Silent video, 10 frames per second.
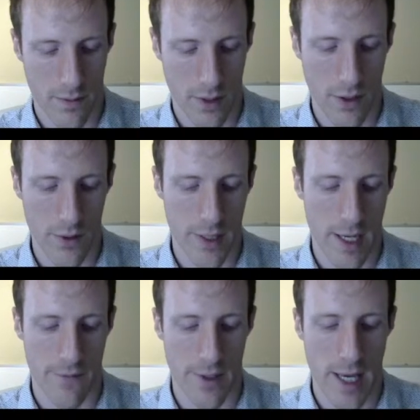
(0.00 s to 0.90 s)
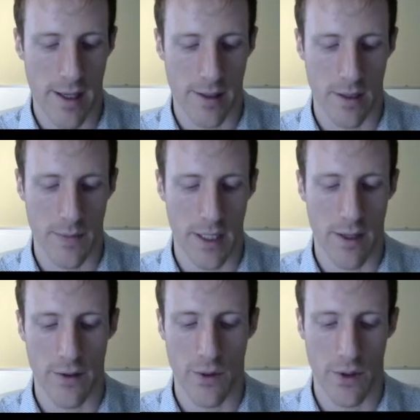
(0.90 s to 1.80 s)
total time for that is going to be
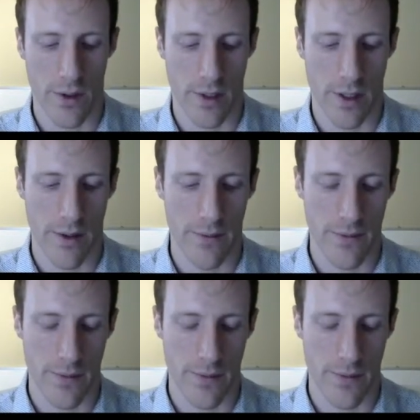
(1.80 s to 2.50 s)
on the order of